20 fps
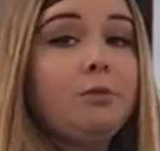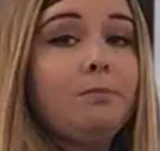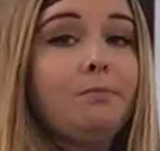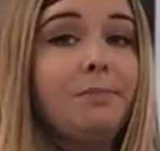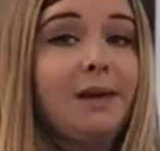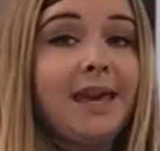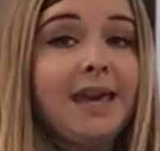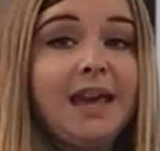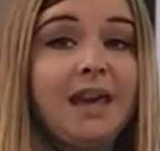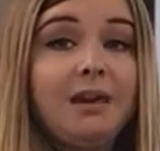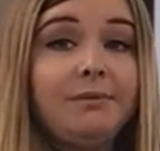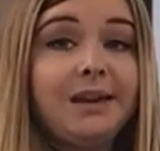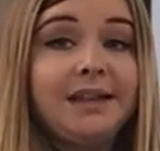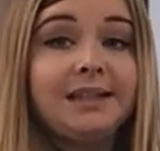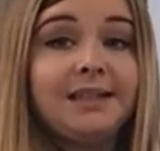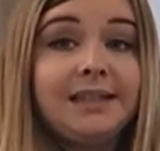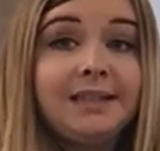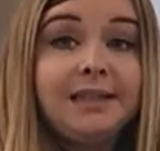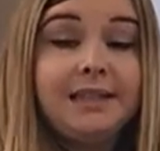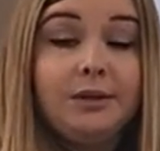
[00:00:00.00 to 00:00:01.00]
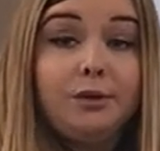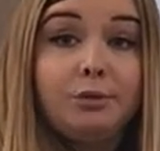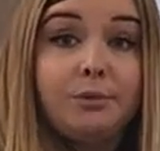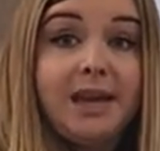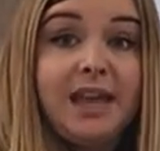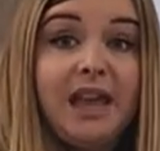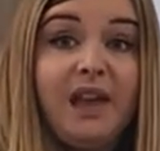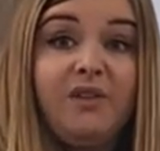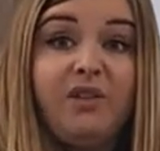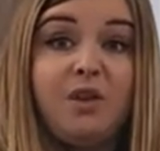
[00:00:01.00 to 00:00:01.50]
number here isn't a
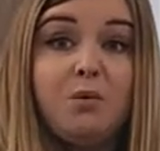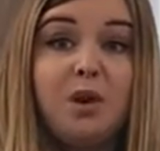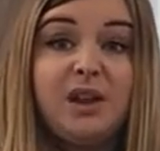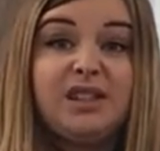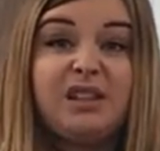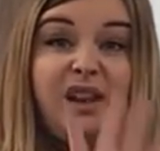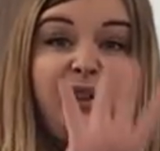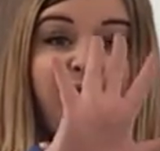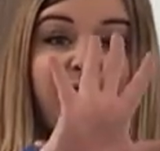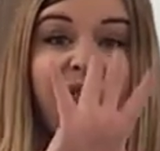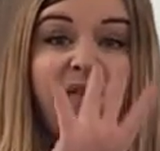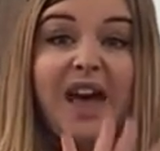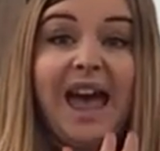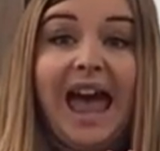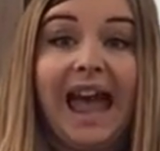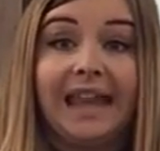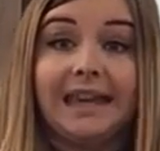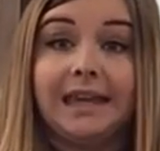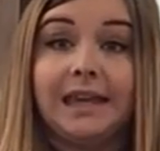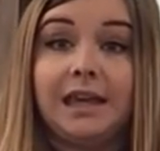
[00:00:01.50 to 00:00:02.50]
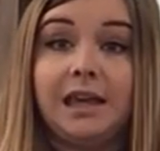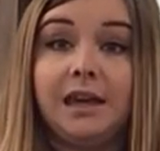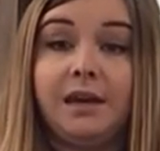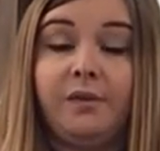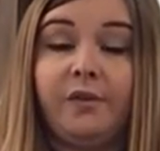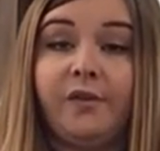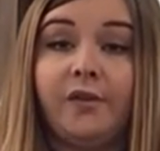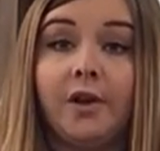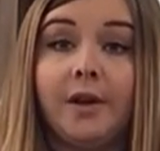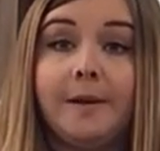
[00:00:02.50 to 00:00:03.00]
3, if it was a
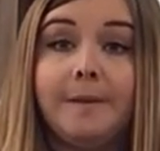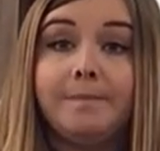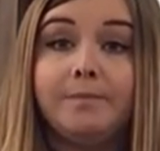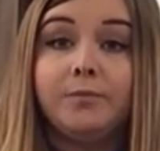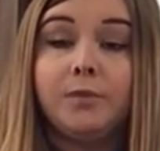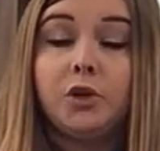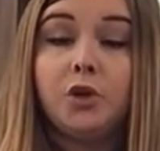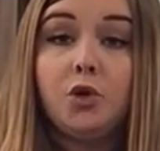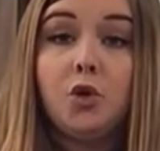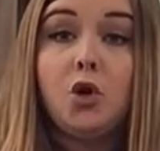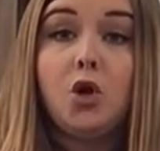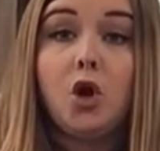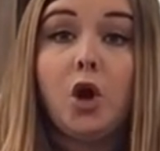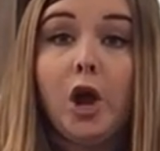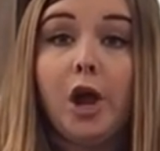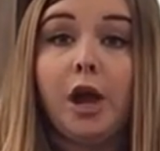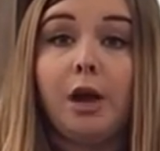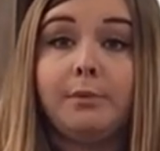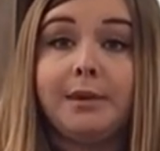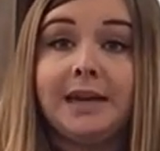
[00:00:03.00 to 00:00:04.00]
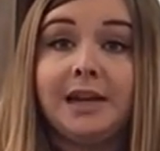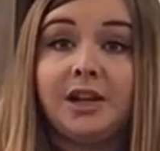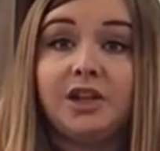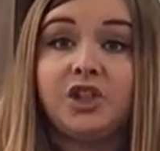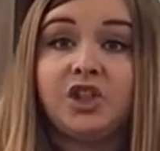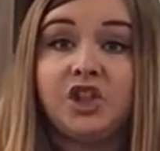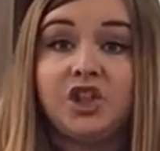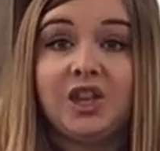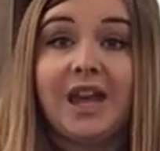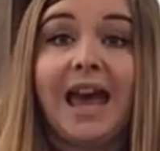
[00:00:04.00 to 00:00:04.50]
5, you're going
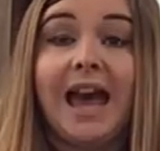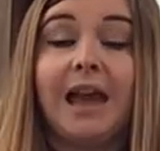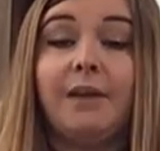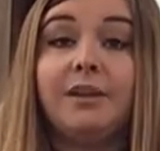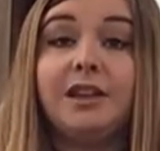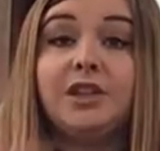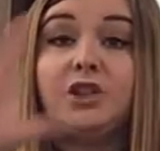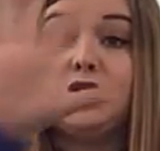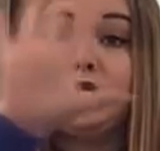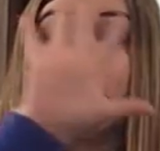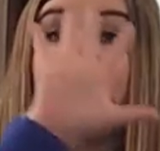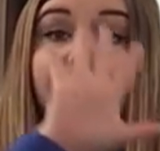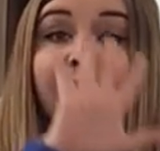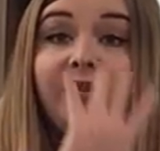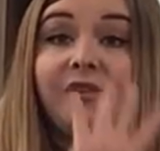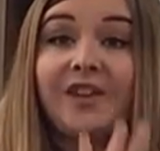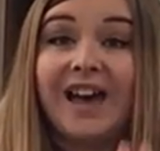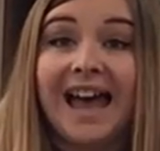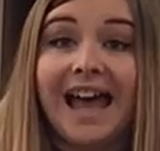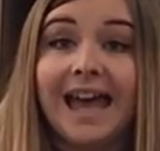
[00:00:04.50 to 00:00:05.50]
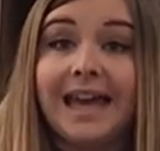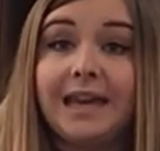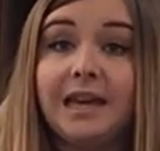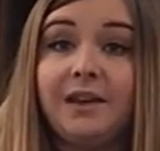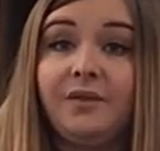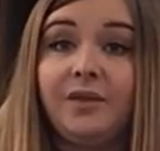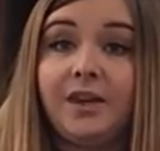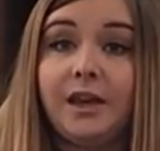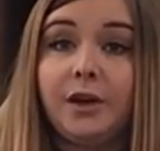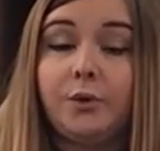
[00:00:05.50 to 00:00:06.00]
to share into 5
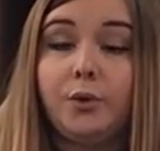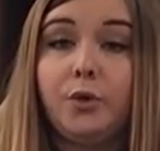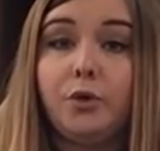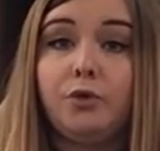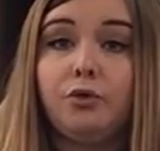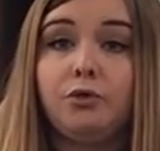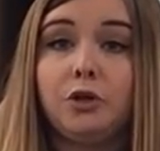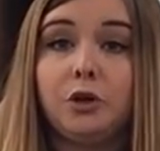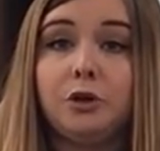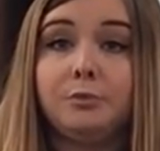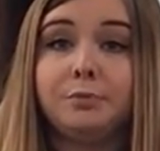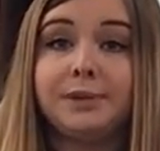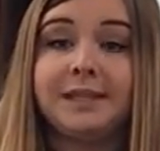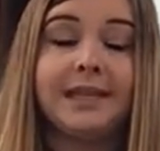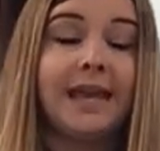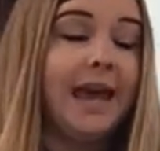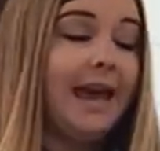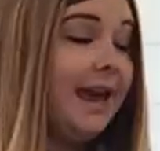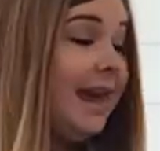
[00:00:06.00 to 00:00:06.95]
equal groups.